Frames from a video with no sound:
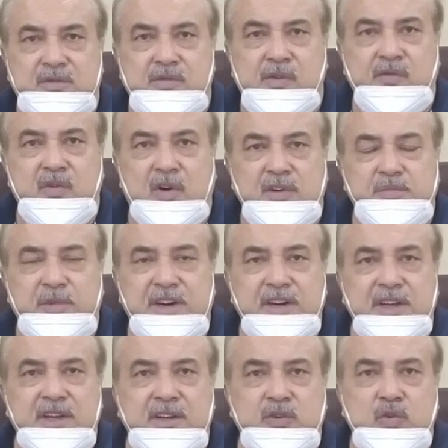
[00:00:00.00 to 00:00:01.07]
You have got
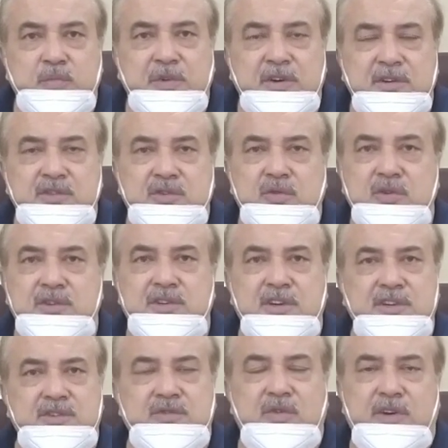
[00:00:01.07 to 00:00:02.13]
money, human
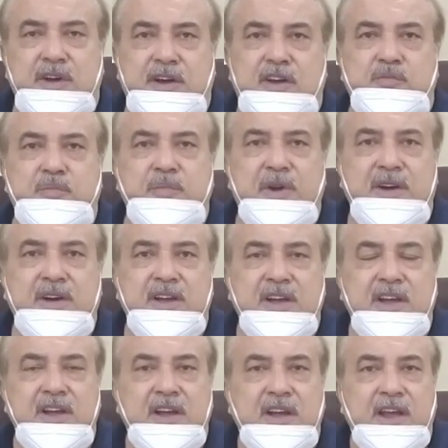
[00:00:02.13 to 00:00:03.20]
resources, your equipment,
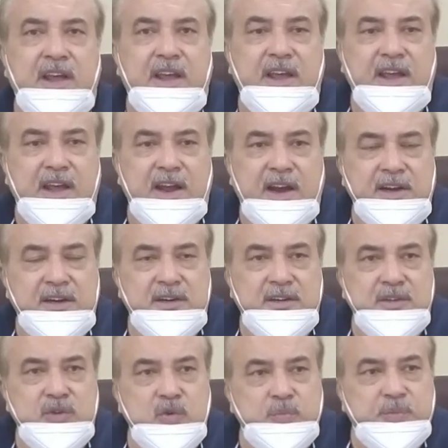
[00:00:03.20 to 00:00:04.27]
and
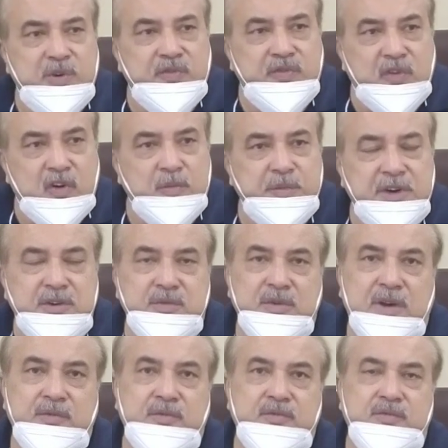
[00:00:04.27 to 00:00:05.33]
you perform it.
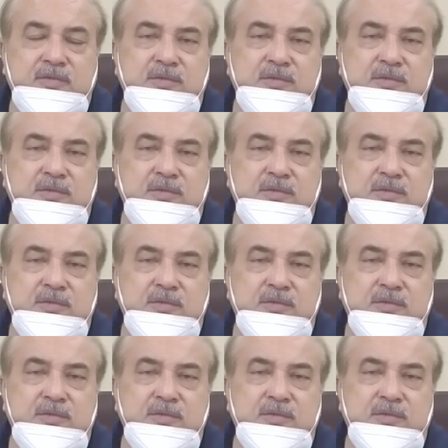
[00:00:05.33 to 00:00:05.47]
You have,